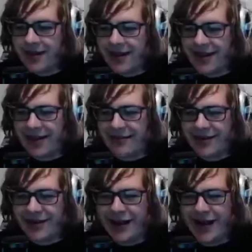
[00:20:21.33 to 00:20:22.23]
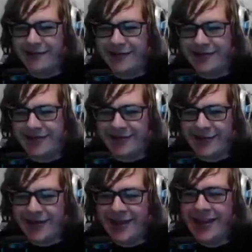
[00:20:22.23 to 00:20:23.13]
Yeah, I'm getting all hide tricks this
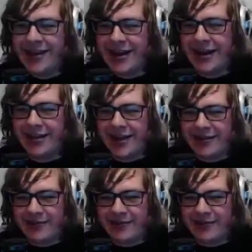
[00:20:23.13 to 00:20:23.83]
run, and last